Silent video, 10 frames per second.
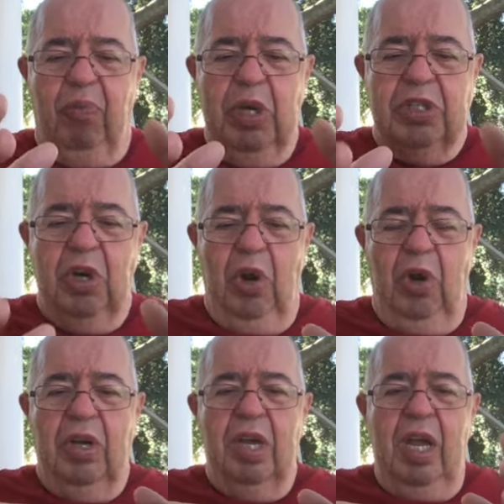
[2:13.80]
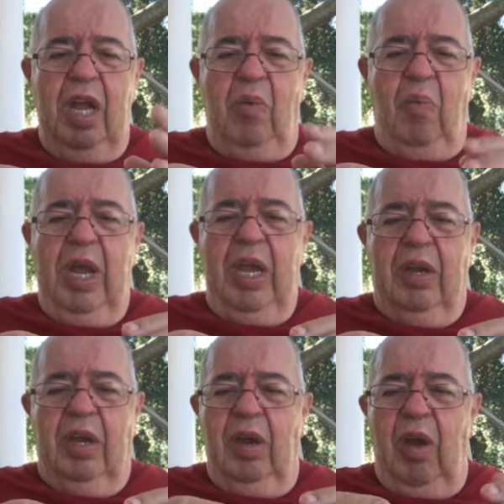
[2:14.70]
we turned. We
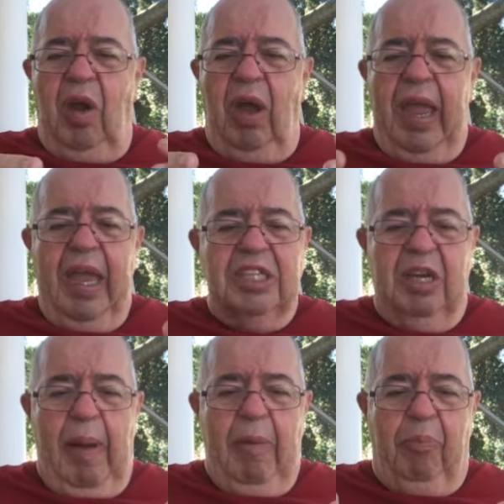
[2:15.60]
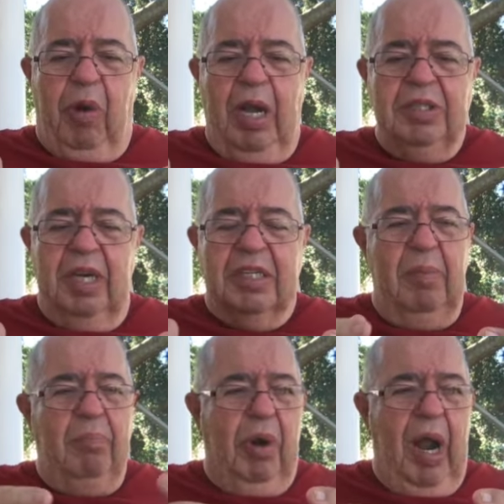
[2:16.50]
ask about projects
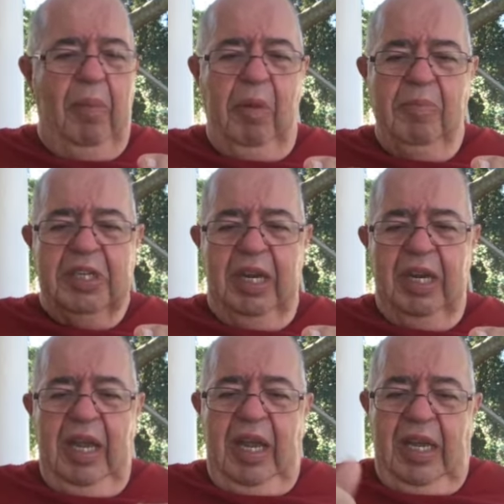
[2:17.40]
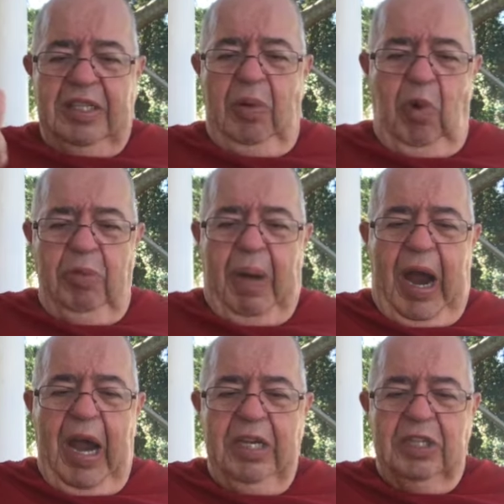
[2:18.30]
and problems and is it worth
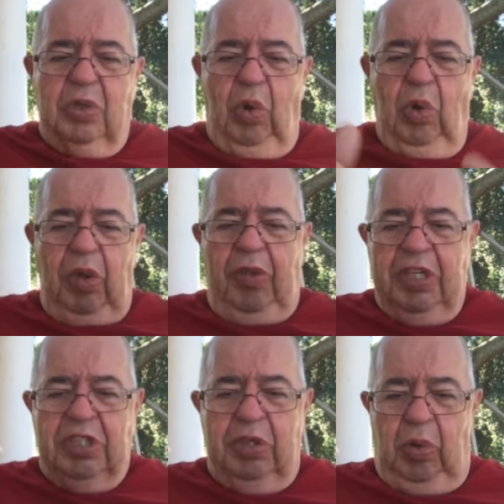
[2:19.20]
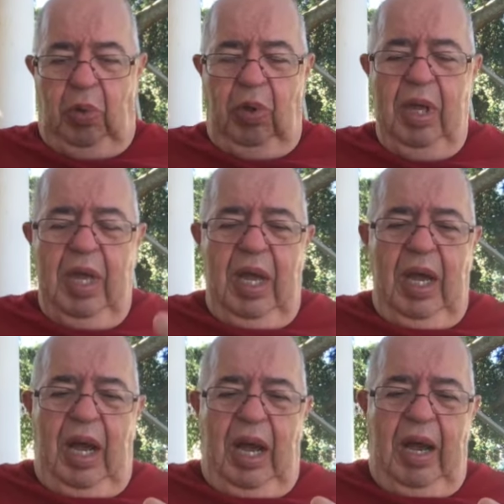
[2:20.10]
buying this tool or this tool?
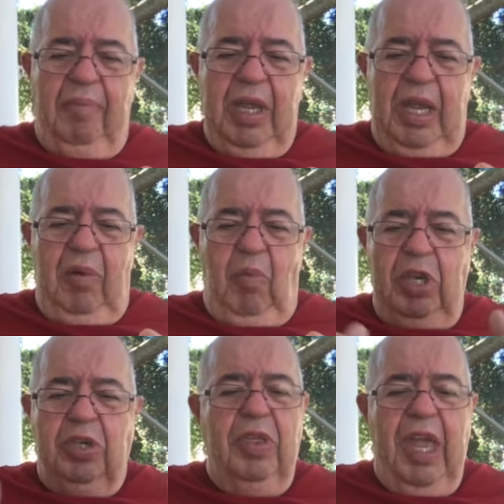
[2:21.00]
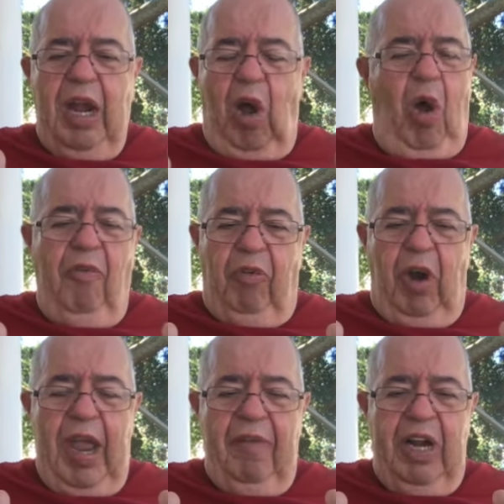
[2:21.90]
Um, we do that all for
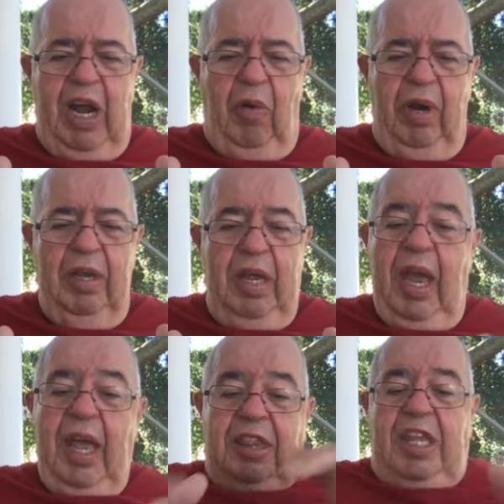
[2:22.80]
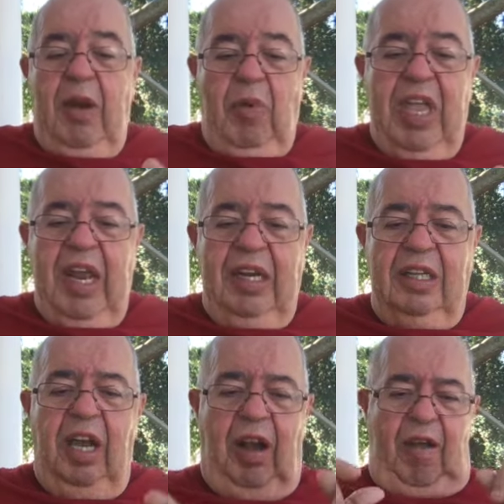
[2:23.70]
half an hour. And then we get
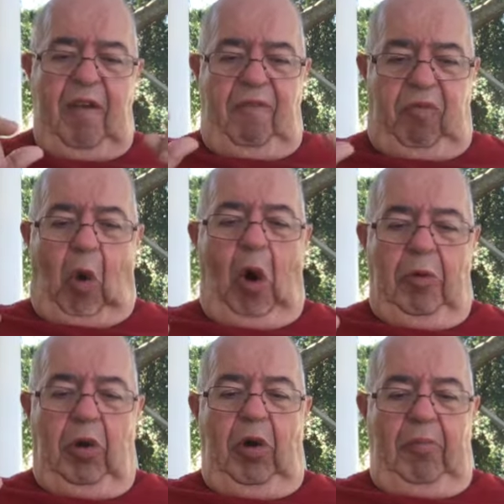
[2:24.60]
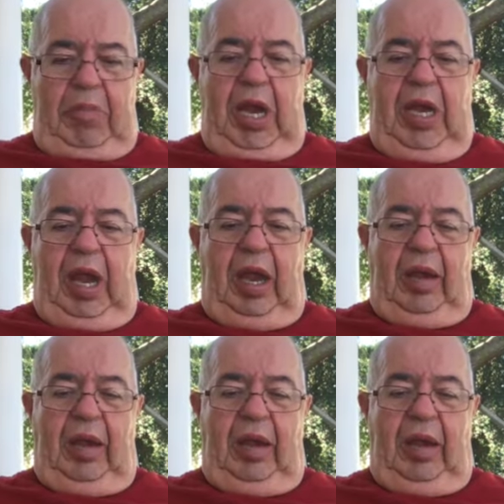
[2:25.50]
into the formal meeting